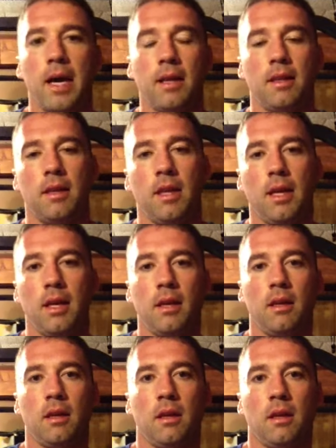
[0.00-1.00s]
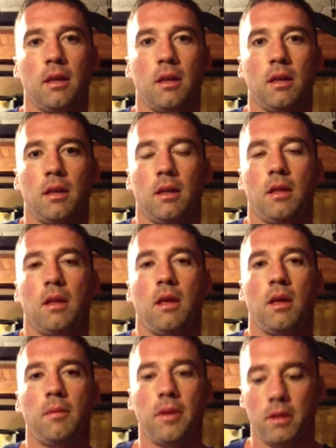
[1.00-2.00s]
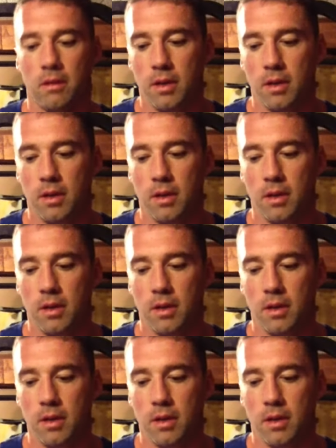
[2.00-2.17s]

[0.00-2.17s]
of the knee, you know,